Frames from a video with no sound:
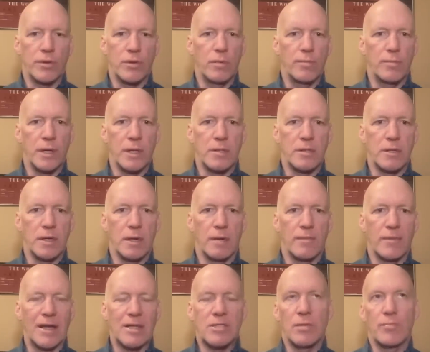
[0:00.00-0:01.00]
you. But
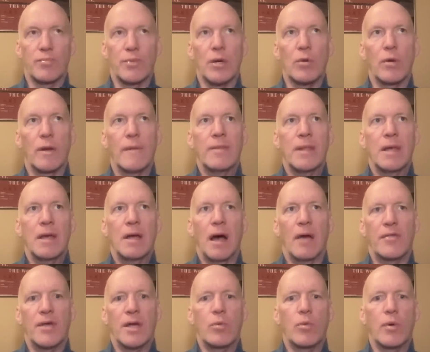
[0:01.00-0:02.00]
that's a big, I
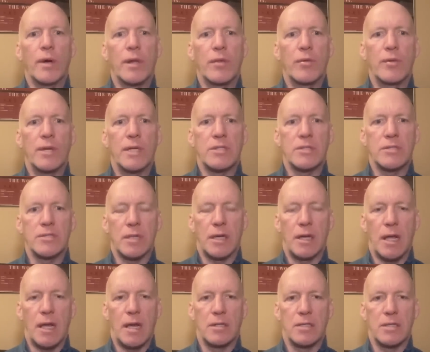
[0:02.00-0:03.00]
think one of the reasons the
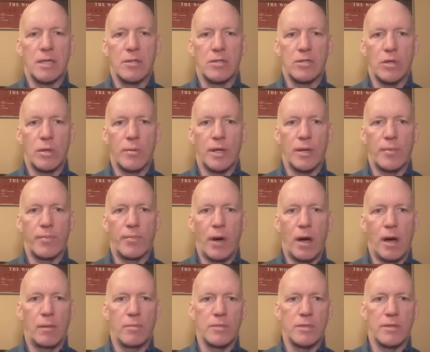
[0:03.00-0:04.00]
Canadians had so many
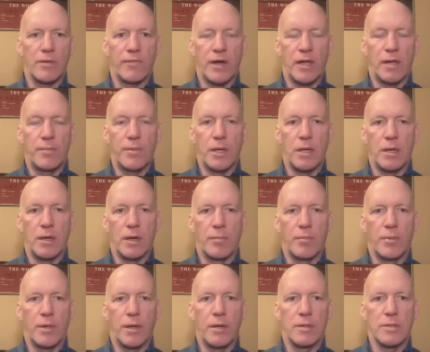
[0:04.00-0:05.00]
problems developing young
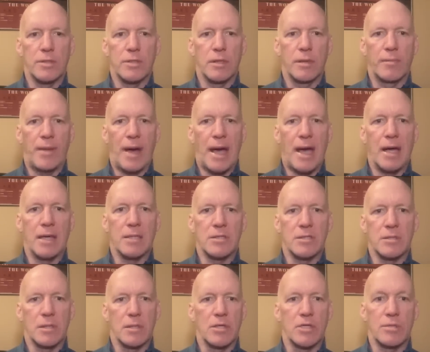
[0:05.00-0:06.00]
players in the past
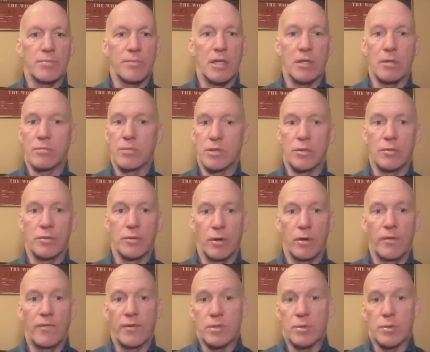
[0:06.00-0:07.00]
is they just made them so
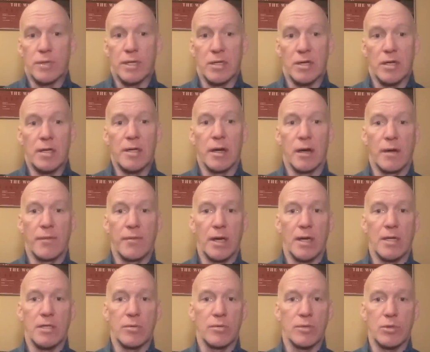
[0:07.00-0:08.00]
nervous when they did get on the
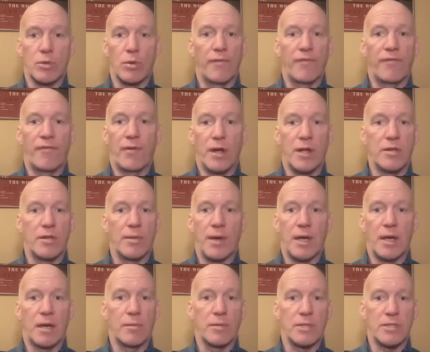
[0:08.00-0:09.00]
ice. They were so afraid to
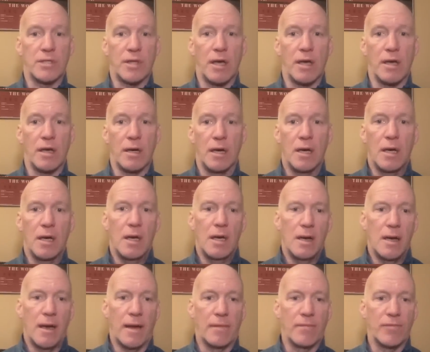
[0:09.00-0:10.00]
make a mistake.
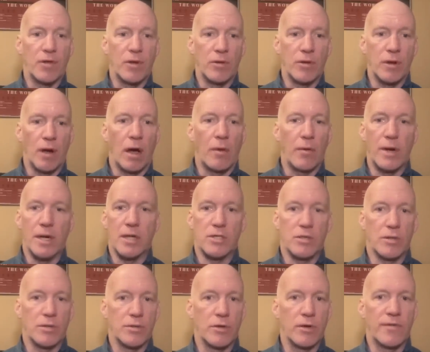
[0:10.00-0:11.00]
And you're already
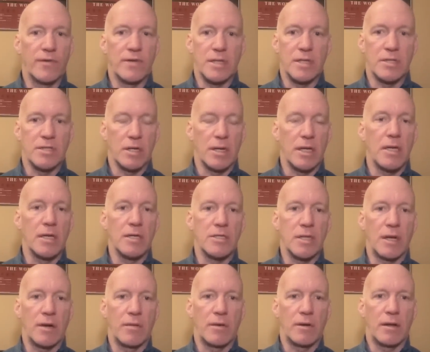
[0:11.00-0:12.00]
so nervous as it is,
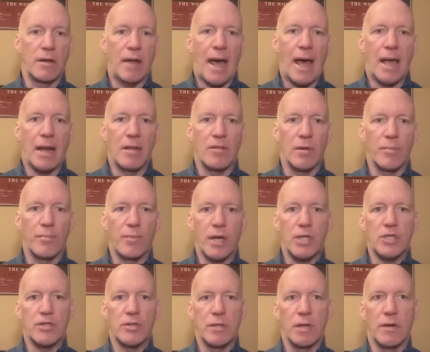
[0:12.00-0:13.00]
and add in the
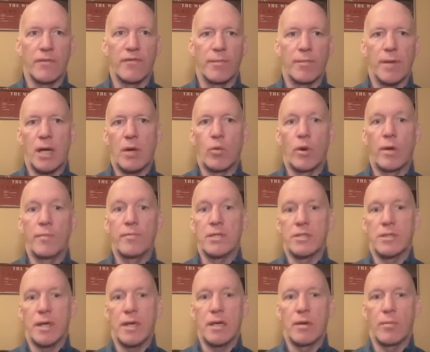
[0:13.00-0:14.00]
pressure that if you make one
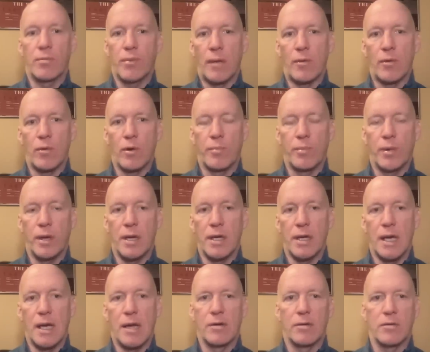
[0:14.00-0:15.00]
mistake, you probably won't play
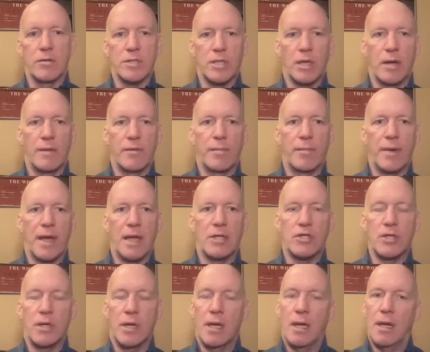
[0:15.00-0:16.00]
again and you'll sit on the
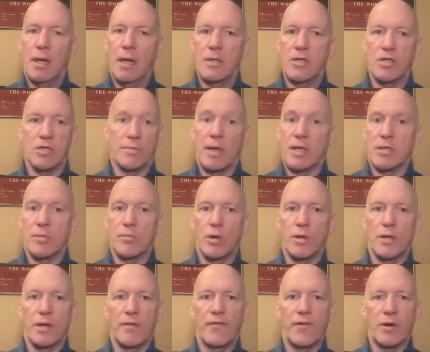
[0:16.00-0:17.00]
bench. It just makes it more
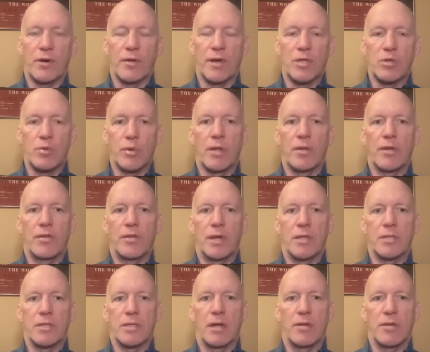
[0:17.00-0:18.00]
difficult. That's one of the
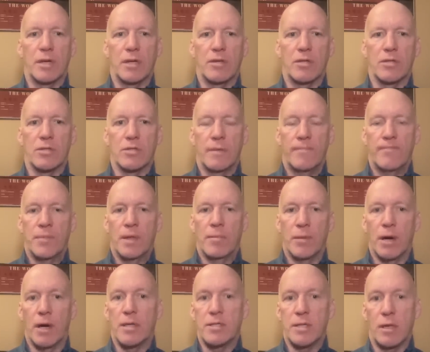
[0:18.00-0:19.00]
things that I think this
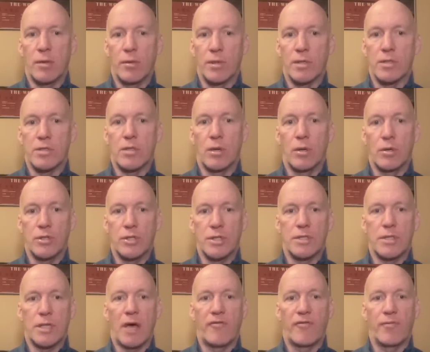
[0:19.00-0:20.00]
Marty St. Louis' coaching
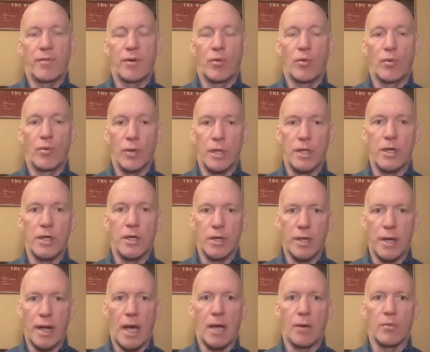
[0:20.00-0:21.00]
staff have been really
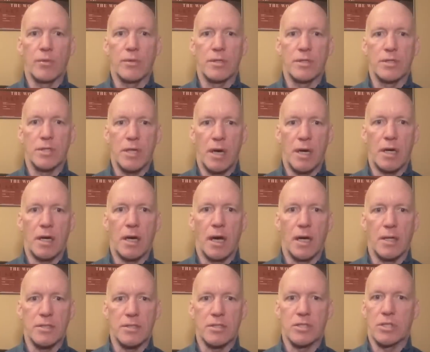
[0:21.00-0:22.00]
good at with these young
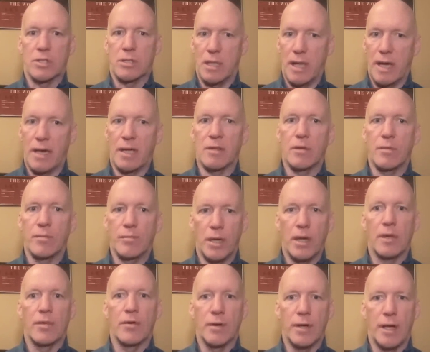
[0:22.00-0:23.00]
guys is just letting them
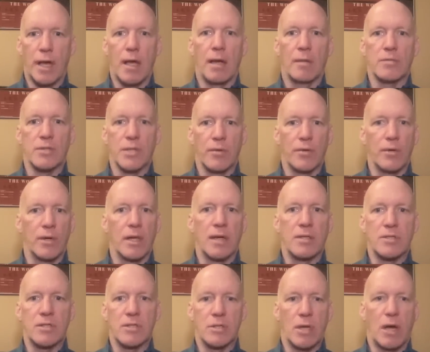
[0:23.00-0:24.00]
play their games. They
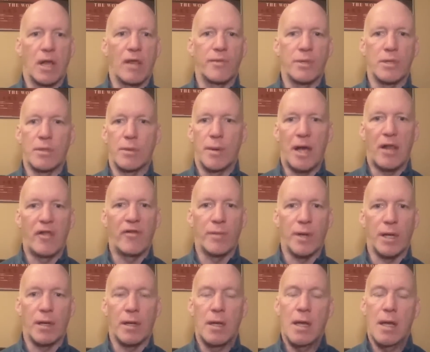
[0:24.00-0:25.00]
realize this is all about
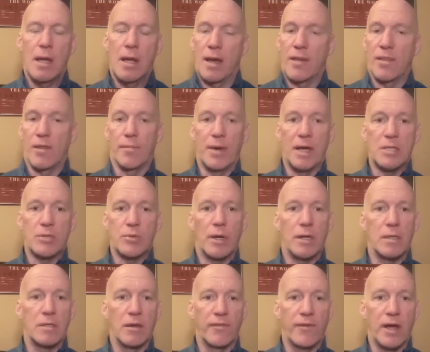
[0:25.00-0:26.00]
development, and the best way
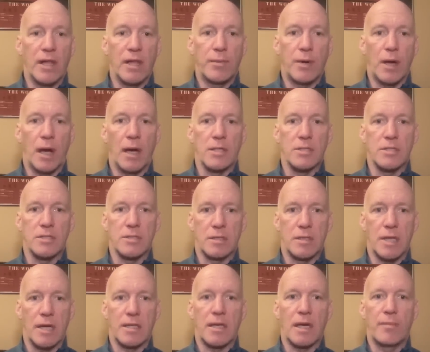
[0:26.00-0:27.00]
to develop guys is to
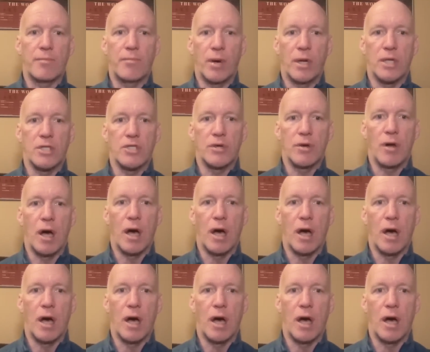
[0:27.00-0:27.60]
take that pressure